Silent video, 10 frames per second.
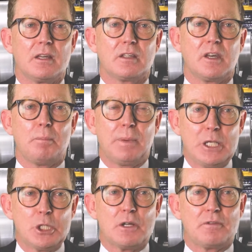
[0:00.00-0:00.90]

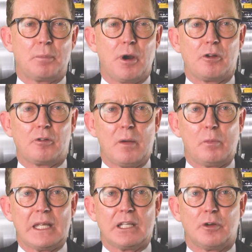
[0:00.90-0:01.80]
Completion of the programme
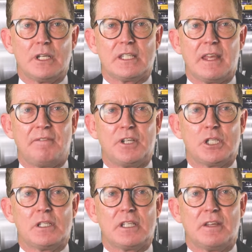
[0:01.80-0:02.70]
will increase the
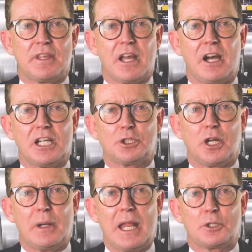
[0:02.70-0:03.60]
efficiency of the
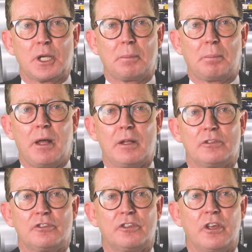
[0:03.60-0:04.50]
hydroelectric
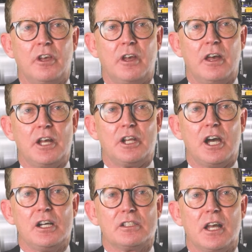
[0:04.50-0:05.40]
plants at
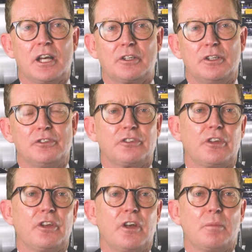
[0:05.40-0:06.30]
Irkutsk,
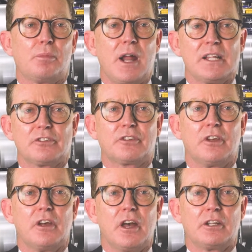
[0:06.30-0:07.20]
Bratsk
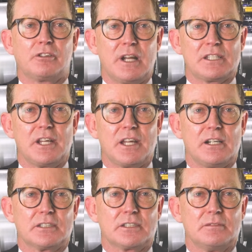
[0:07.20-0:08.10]
and
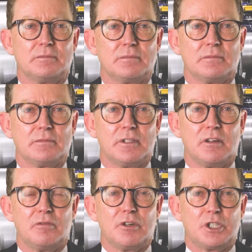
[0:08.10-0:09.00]
Krasnoyarsk,
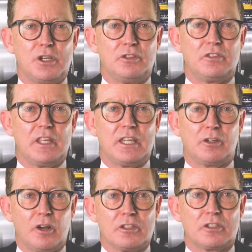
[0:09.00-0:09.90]
reduce the
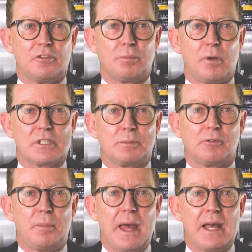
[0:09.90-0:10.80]
cost of possible
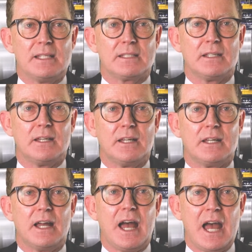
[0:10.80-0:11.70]
repairs
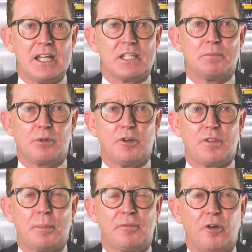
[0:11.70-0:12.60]
and improve
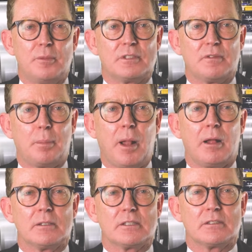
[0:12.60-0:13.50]
the performance of the
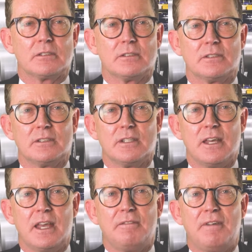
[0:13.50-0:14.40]
plants.
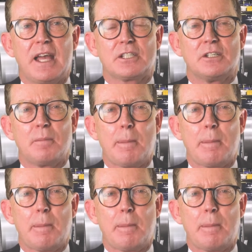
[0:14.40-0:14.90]
In fact,